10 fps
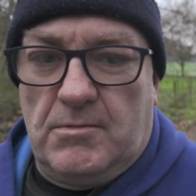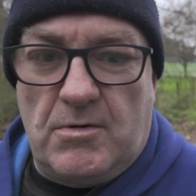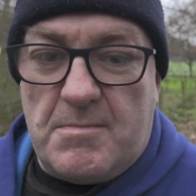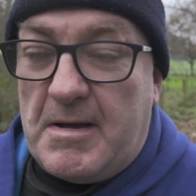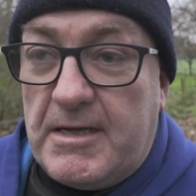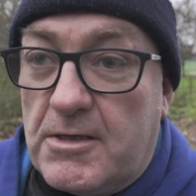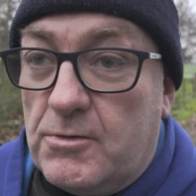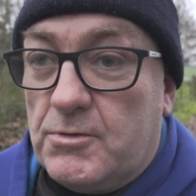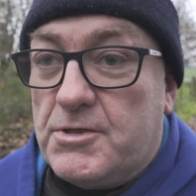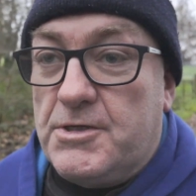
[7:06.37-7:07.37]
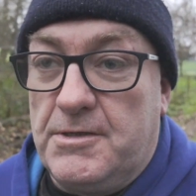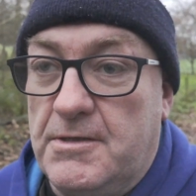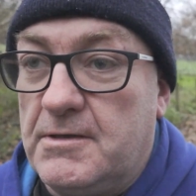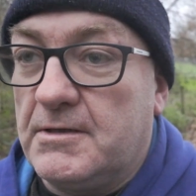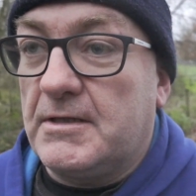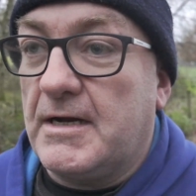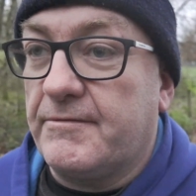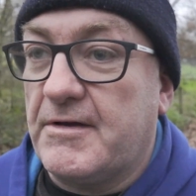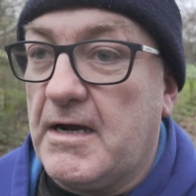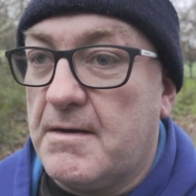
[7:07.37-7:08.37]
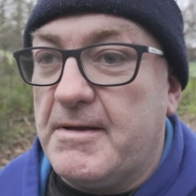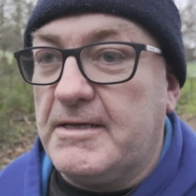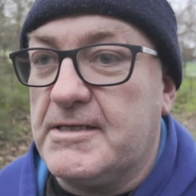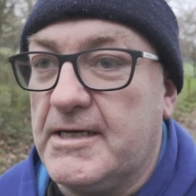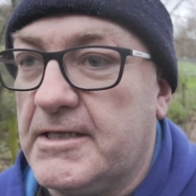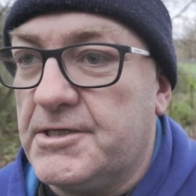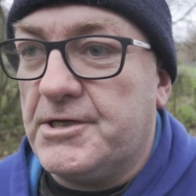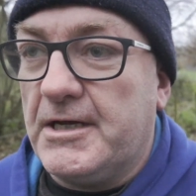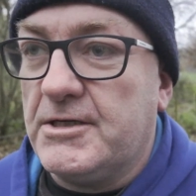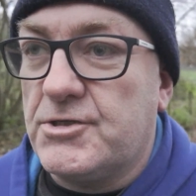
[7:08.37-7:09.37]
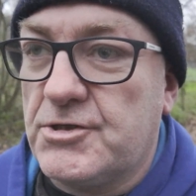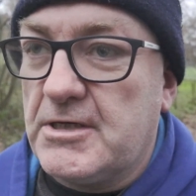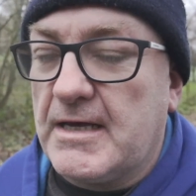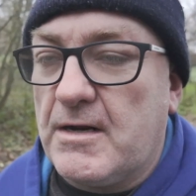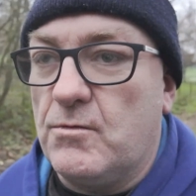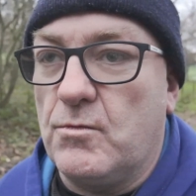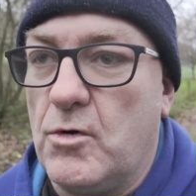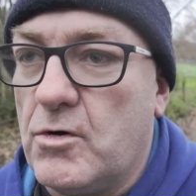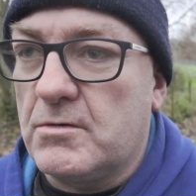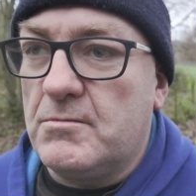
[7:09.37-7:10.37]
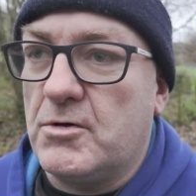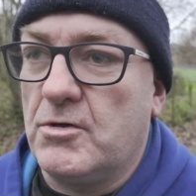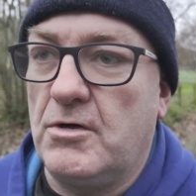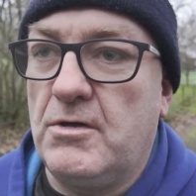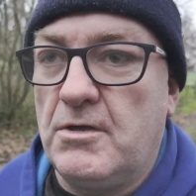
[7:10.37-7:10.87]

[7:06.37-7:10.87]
One of my goals that I've kind of maintained this year is just to get out walking more.